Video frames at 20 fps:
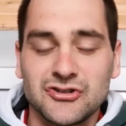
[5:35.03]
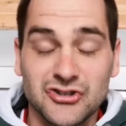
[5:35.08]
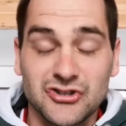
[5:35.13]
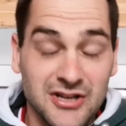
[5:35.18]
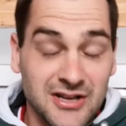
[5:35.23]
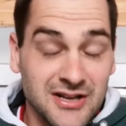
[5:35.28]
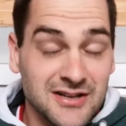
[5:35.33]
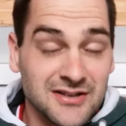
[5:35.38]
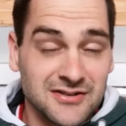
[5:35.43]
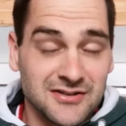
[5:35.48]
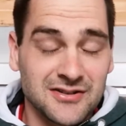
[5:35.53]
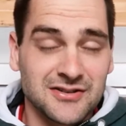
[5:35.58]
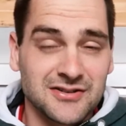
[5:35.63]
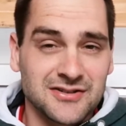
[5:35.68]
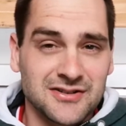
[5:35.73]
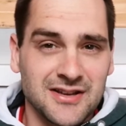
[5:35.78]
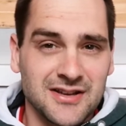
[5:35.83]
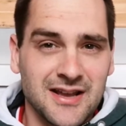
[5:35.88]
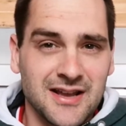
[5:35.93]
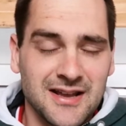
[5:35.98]

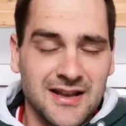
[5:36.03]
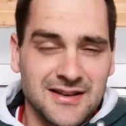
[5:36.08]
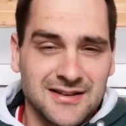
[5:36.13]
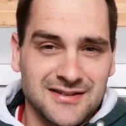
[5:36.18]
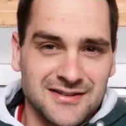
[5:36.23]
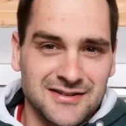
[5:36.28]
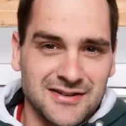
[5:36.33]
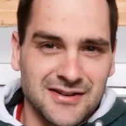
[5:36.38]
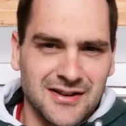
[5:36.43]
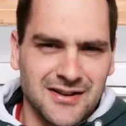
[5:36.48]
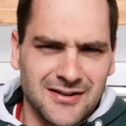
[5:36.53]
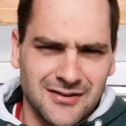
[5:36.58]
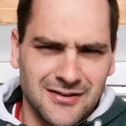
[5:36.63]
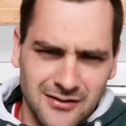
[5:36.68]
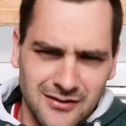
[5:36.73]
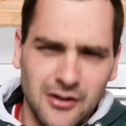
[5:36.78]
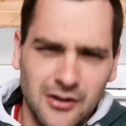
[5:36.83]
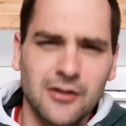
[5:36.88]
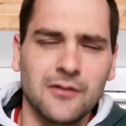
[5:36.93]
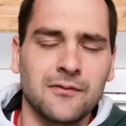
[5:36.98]
Jesus is
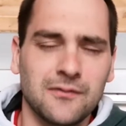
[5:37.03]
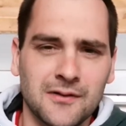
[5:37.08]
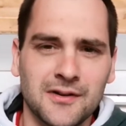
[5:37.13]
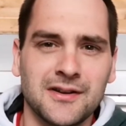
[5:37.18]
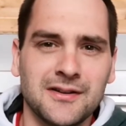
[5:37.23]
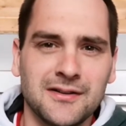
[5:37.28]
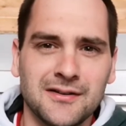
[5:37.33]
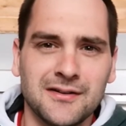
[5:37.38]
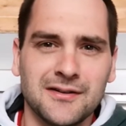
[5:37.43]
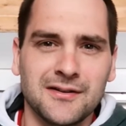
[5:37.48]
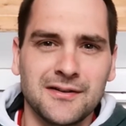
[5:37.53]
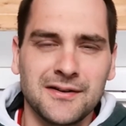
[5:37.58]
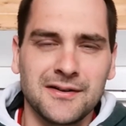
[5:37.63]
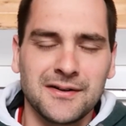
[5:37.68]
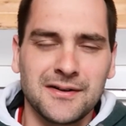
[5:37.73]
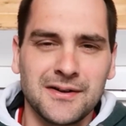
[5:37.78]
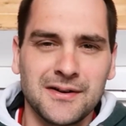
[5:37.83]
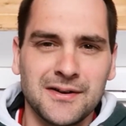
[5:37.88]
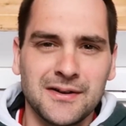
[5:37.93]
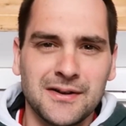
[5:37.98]
lovely
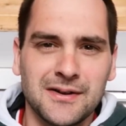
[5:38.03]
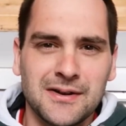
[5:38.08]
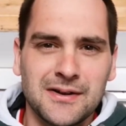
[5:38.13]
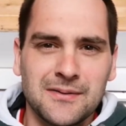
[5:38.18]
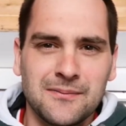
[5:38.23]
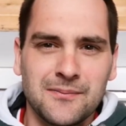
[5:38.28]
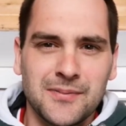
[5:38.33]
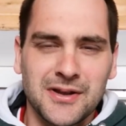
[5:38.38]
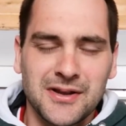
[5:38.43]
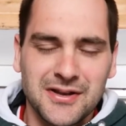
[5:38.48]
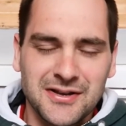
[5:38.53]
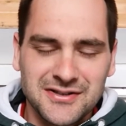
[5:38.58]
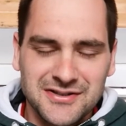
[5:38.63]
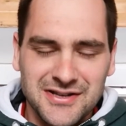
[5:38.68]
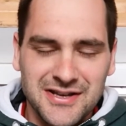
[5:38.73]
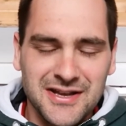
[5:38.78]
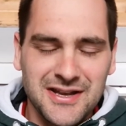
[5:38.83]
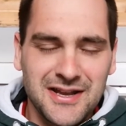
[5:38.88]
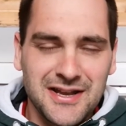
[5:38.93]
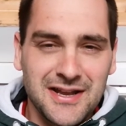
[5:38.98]

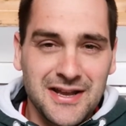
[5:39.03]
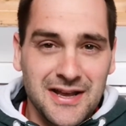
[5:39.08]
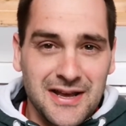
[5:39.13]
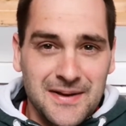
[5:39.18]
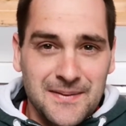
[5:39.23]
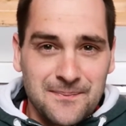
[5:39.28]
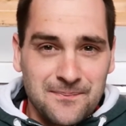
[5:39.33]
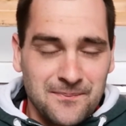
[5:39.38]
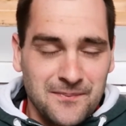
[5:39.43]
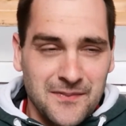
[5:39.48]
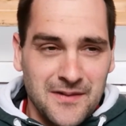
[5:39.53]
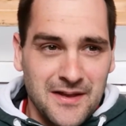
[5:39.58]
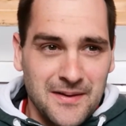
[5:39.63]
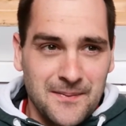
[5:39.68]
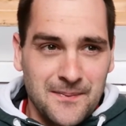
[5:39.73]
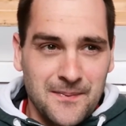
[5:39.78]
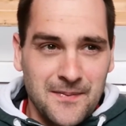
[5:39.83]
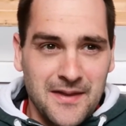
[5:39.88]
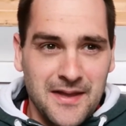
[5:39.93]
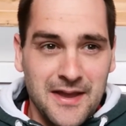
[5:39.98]
because he,
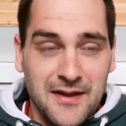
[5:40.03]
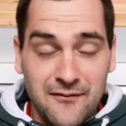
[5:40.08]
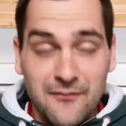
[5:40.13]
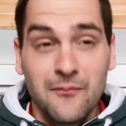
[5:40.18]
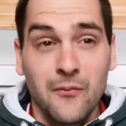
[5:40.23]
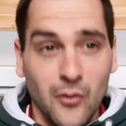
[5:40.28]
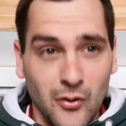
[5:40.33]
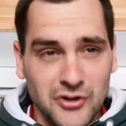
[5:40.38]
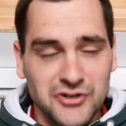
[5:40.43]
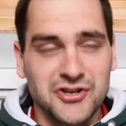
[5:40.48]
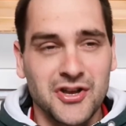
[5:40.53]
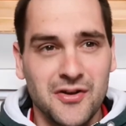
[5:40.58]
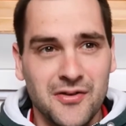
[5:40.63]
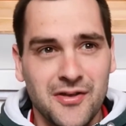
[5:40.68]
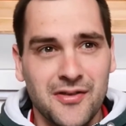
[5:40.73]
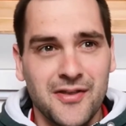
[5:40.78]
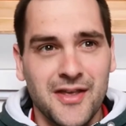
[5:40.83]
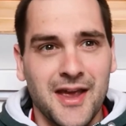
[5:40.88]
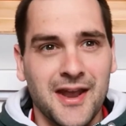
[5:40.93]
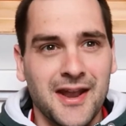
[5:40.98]
even more so
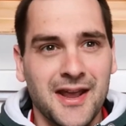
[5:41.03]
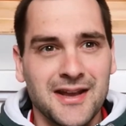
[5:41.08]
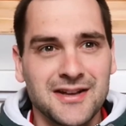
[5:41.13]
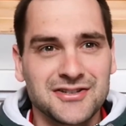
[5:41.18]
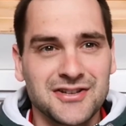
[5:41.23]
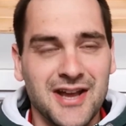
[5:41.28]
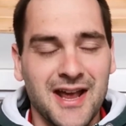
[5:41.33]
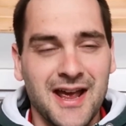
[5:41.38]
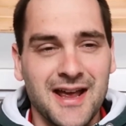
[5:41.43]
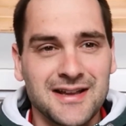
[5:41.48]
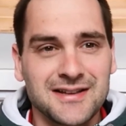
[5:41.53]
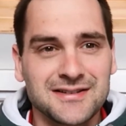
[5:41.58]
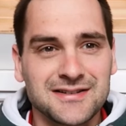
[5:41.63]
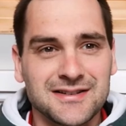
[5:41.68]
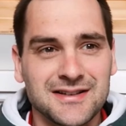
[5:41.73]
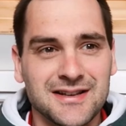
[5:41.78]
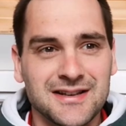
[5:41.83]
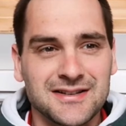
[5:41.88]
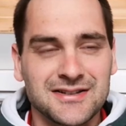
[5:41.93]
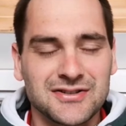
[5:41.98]
than the
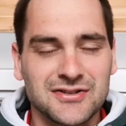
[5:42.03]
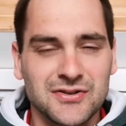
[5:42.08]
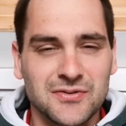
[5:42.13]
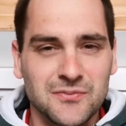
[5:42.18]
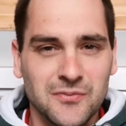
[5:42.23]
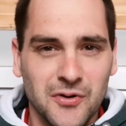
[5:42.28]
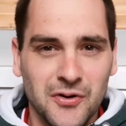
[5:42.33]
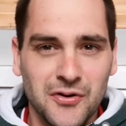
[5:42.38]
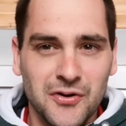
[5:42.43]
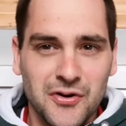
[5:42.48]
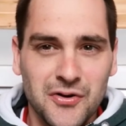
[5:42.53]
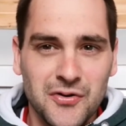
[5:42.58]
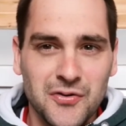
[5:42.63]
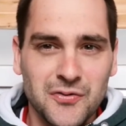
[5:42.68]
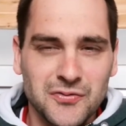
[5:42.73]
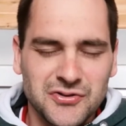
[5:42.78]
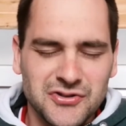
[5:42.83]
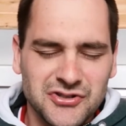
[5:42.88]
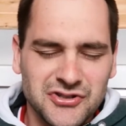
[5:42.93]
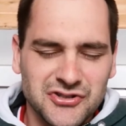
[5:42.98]
NHS, is someone
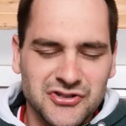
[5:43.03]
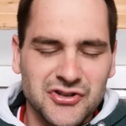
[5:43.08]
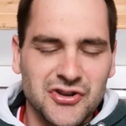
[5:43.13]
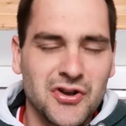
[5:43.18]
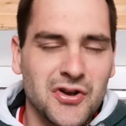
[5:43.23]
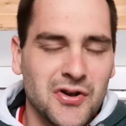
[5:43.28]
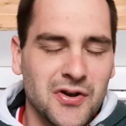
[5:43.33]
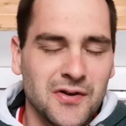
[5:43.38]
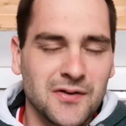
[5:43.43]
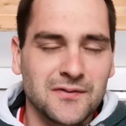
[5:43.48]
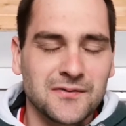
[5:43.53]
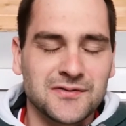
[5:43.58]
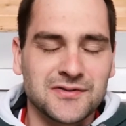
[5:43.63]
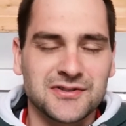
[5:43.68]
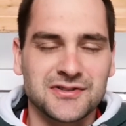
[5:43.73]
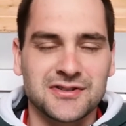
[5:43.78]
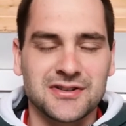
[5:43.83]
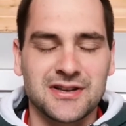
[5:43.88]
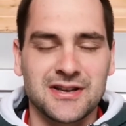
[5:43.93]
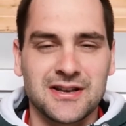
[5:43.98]
who
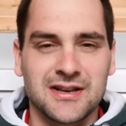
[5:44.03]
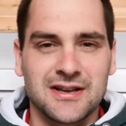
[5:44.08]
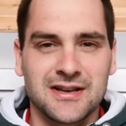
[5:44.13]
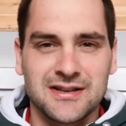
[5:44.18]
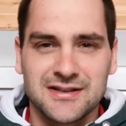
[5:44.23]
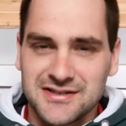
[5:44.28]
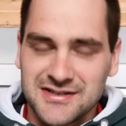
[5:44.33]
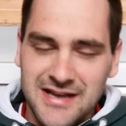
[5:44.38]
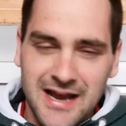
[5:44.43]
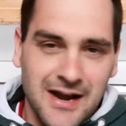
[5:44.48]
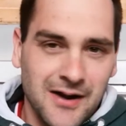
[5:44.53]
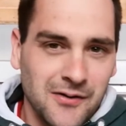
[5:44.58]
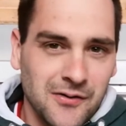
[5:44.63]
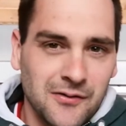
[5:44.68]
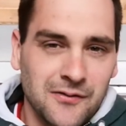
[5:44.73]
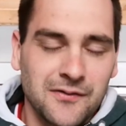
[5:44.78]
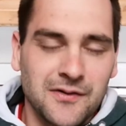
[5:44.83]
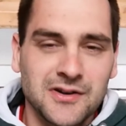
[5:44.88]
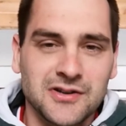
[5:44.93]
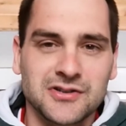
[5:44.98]
serves
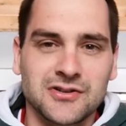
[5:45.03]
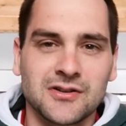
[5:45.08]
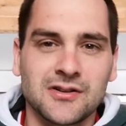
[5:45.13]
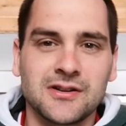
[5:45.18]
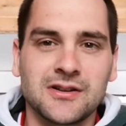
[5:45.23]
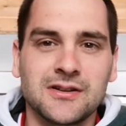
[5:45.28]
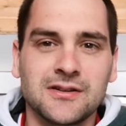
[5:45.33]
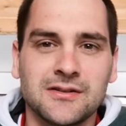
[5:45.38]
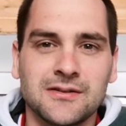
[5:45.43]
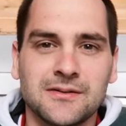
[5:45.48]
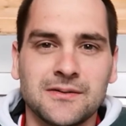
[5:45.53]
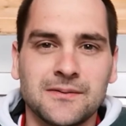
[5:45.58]
sacrificially